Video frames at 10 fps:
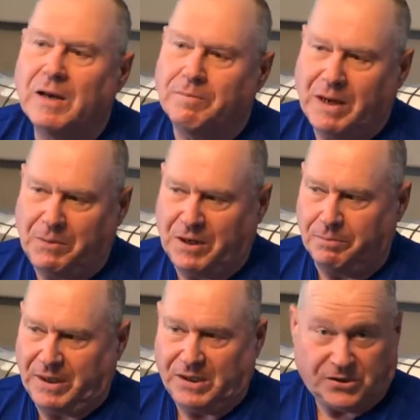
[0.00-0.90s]
Maybe it
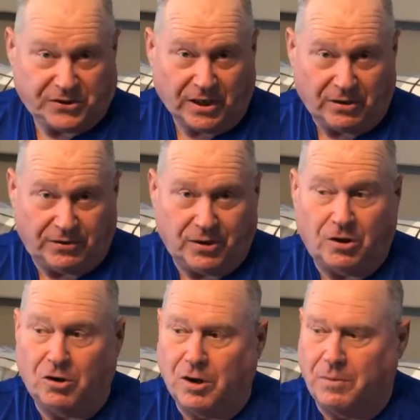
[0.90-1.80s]
means selling the
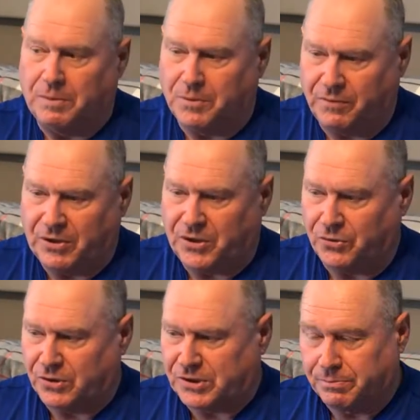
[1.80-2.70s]
home and moving
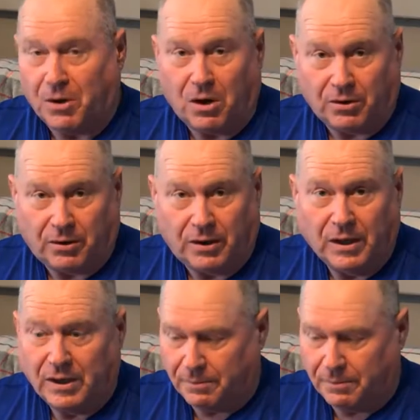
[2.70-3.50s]
to a smaller